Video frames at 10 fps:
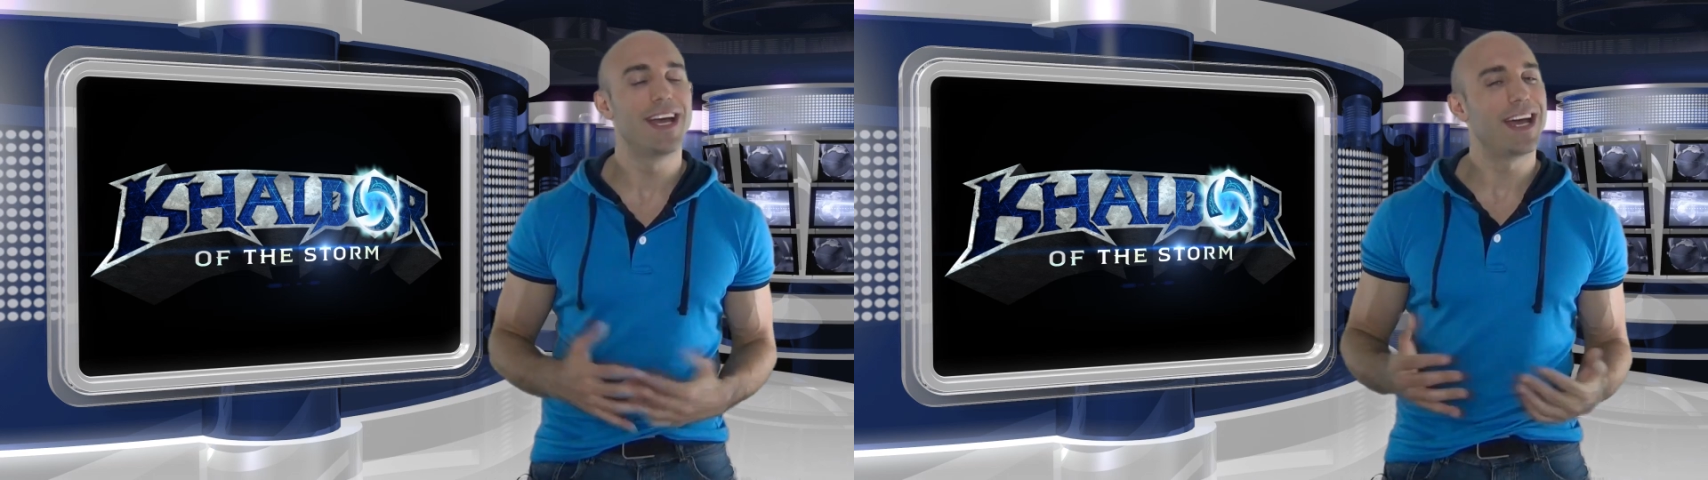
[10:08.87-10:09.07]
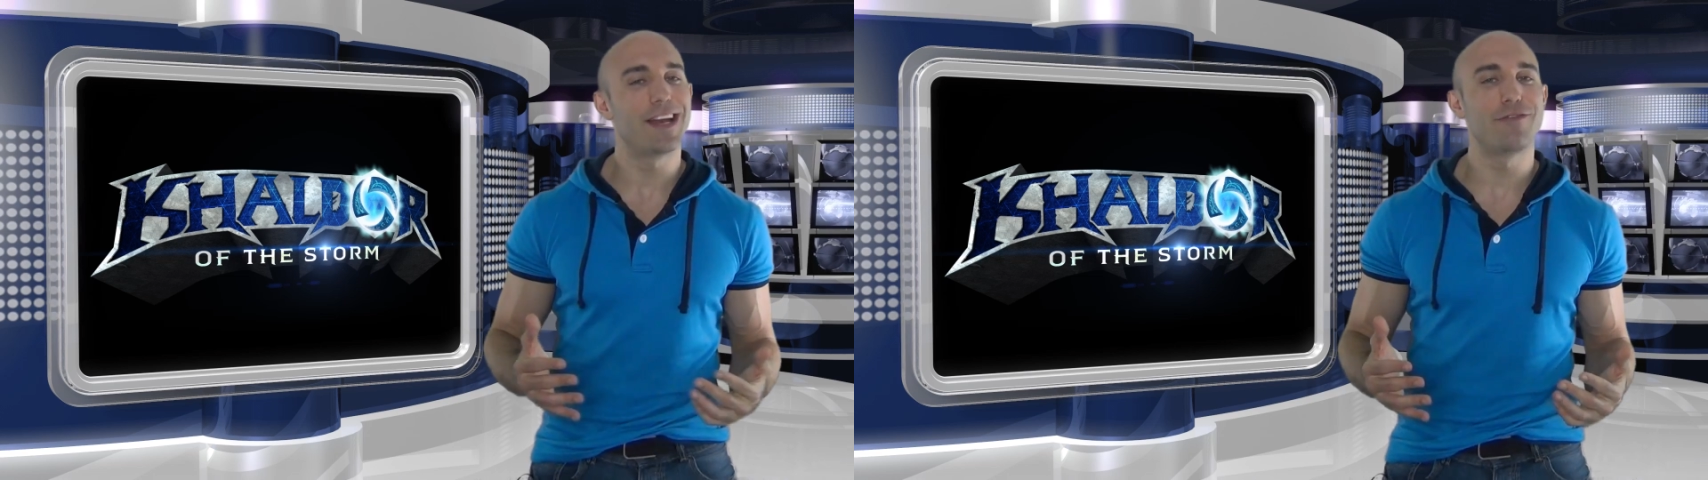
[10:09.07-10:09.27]

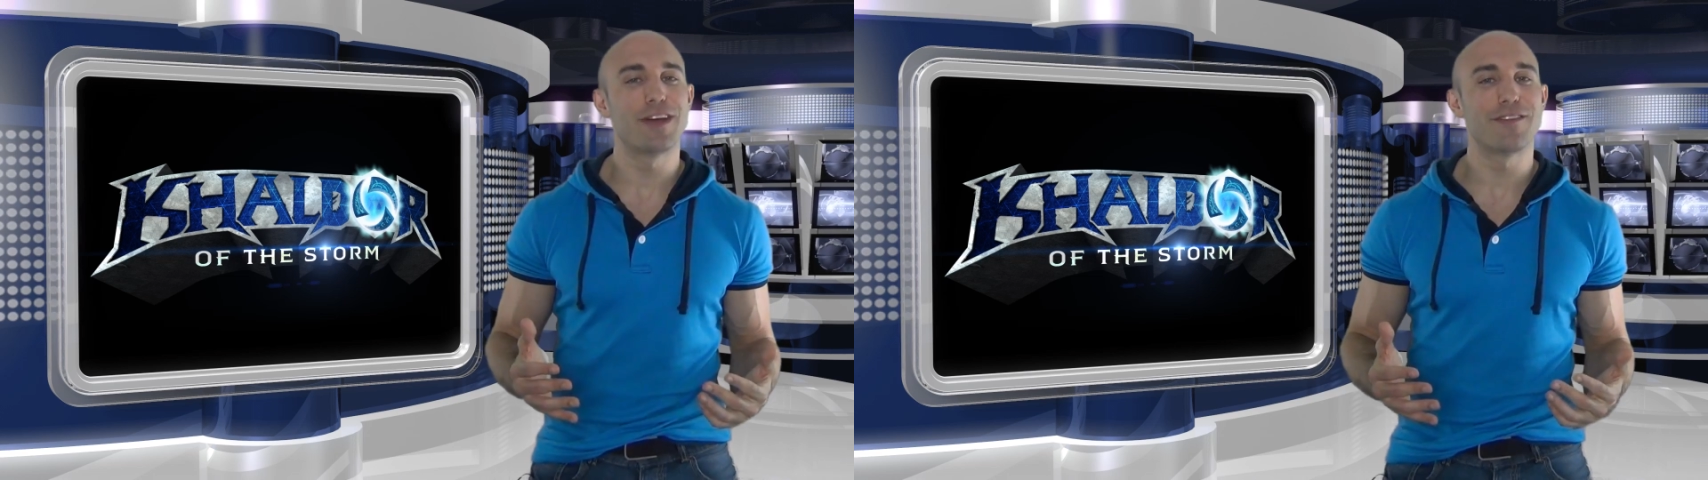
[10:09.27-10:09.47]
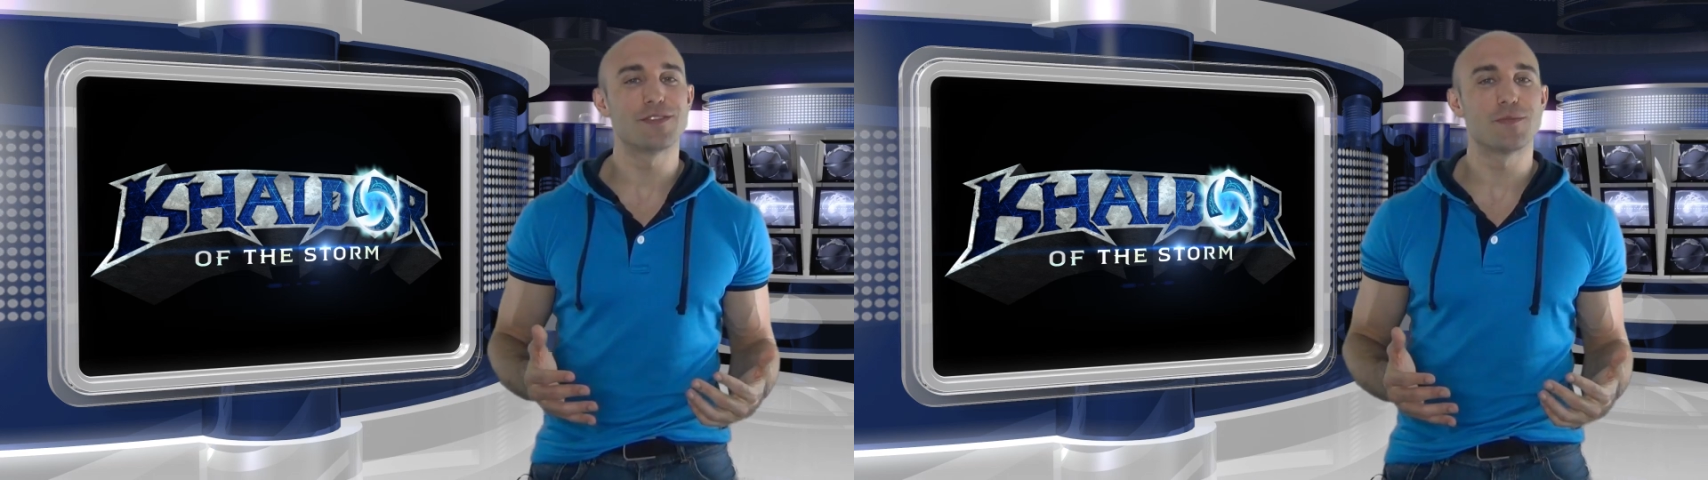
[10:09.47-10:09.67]
And if you
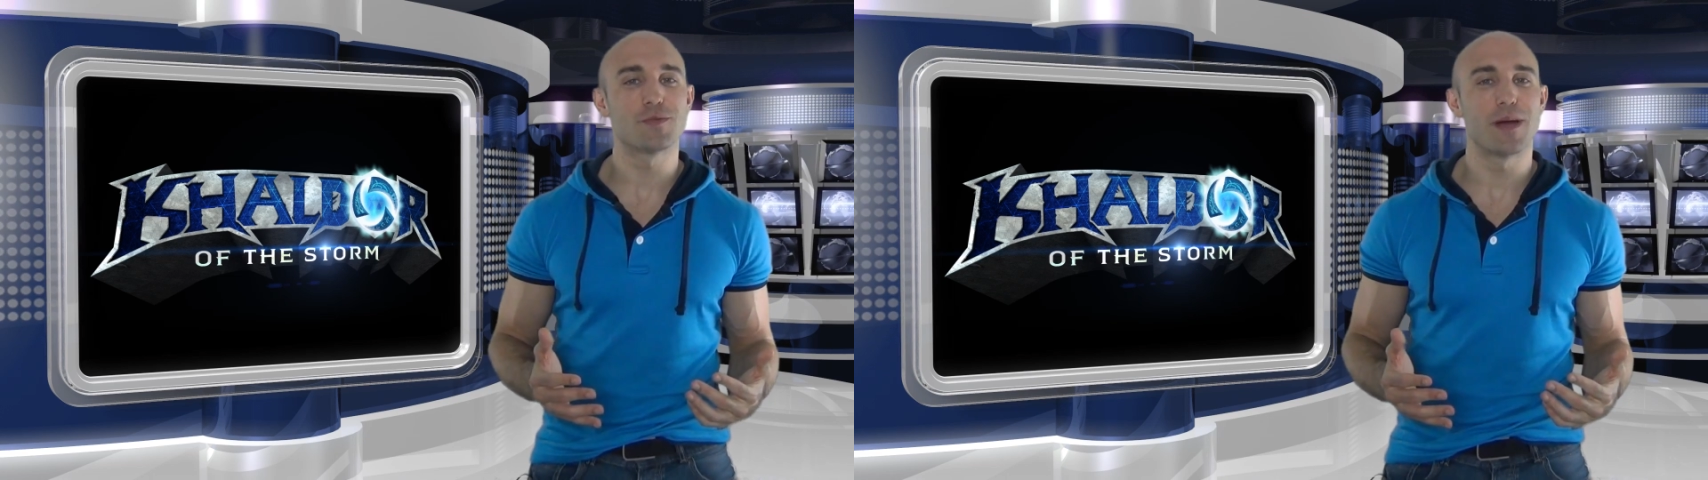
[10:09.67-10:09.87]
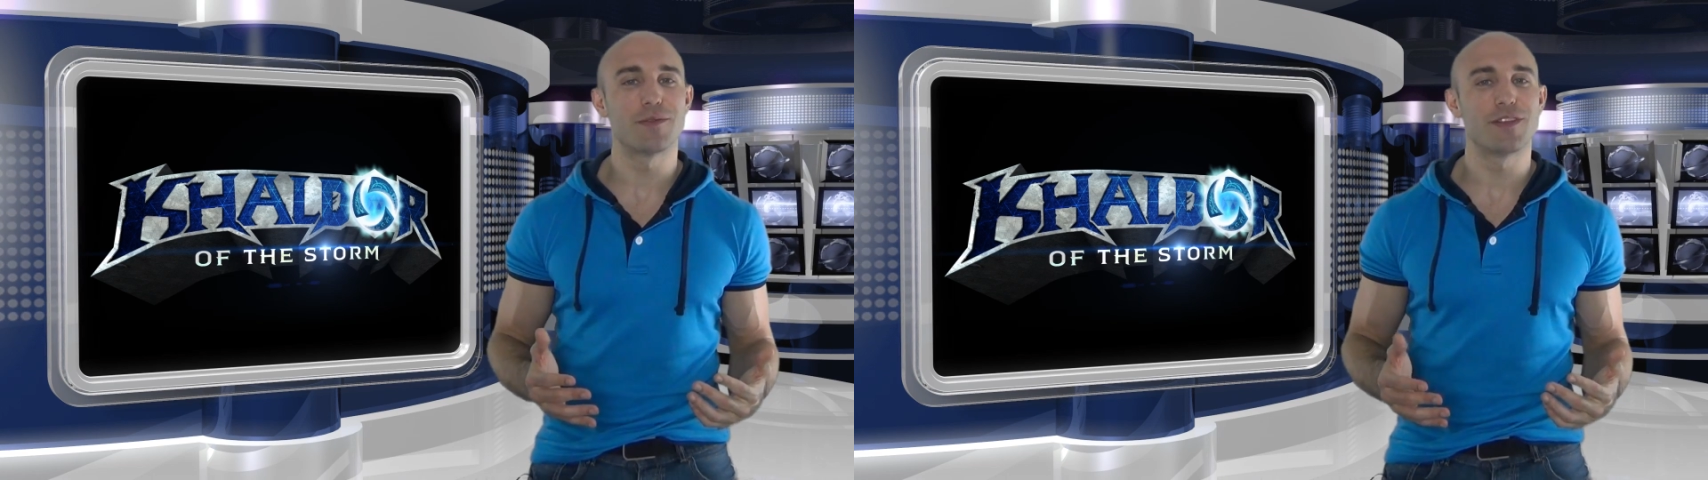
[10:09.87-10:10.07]
haven't
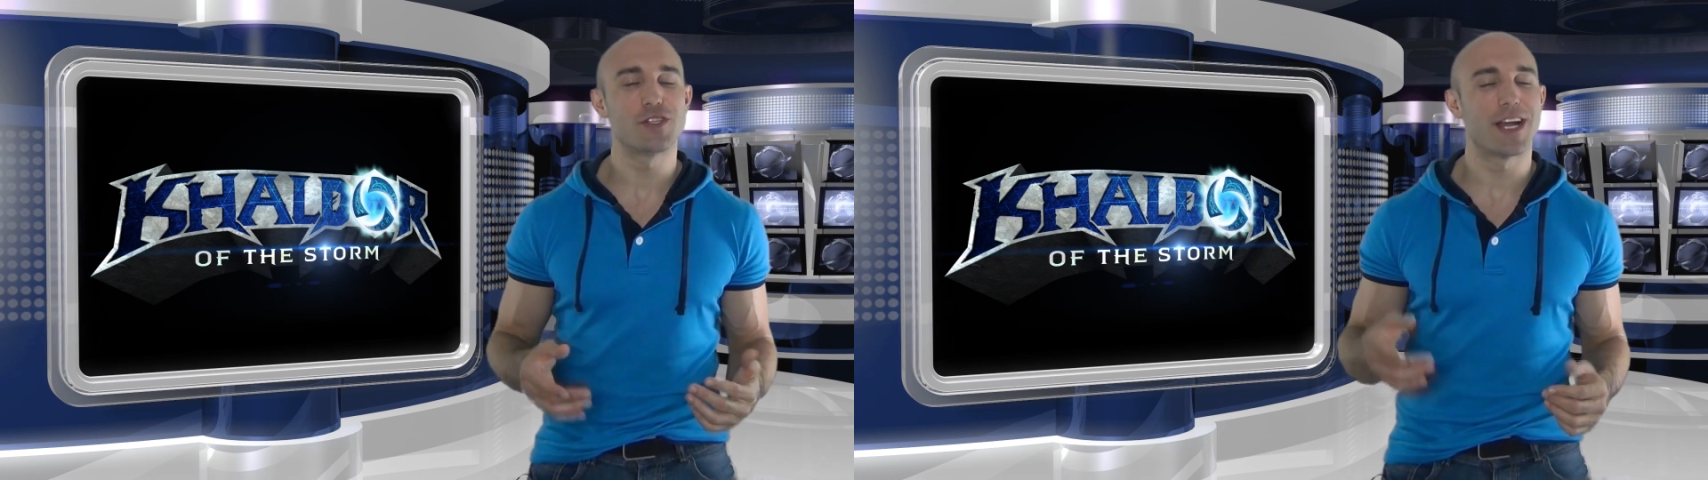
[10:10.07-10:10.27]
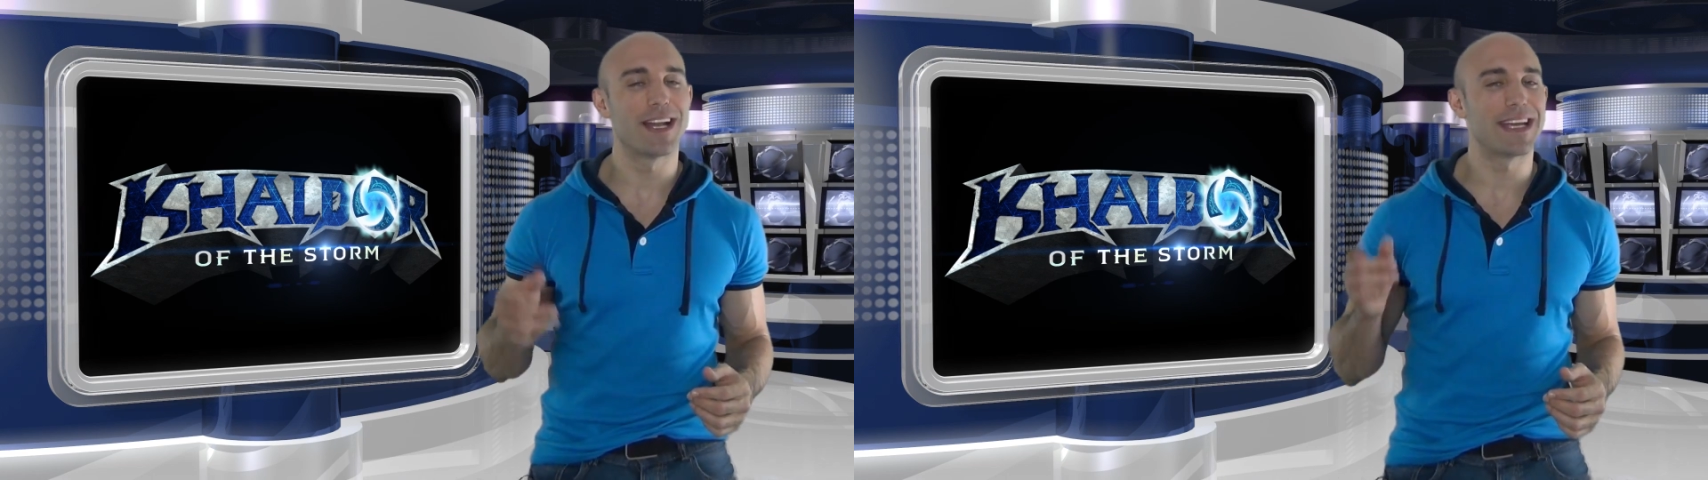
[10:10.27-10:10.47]
subscribed to the
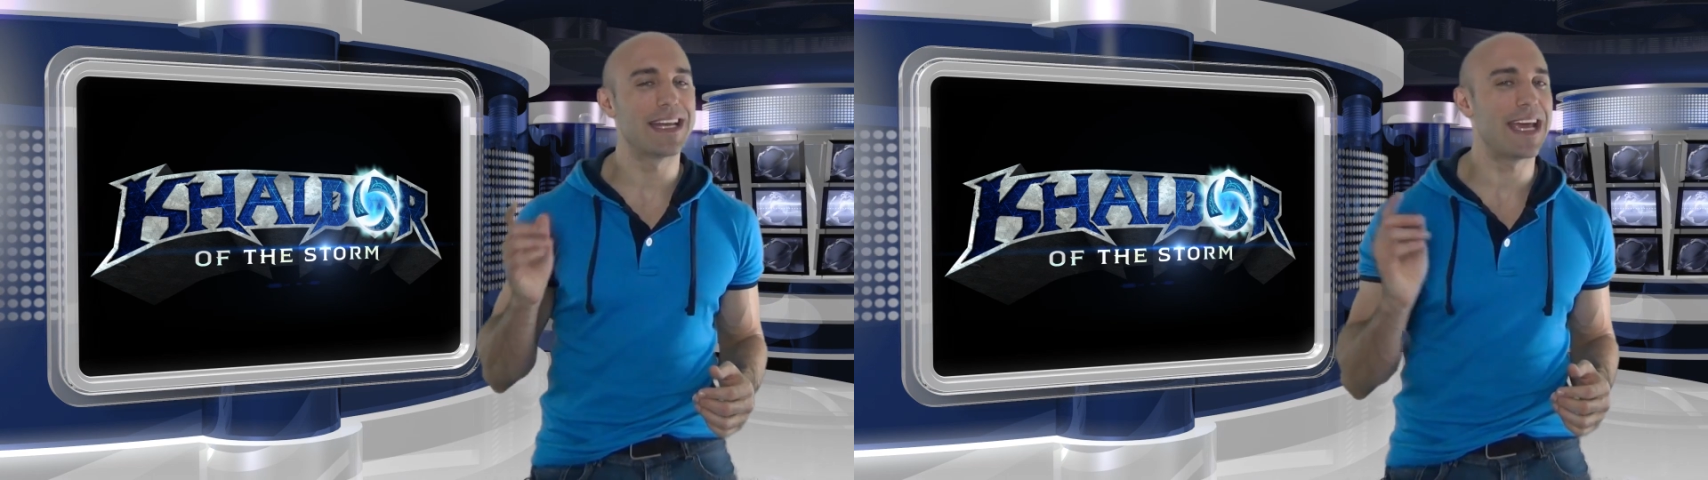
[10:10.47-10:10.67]
channel yet,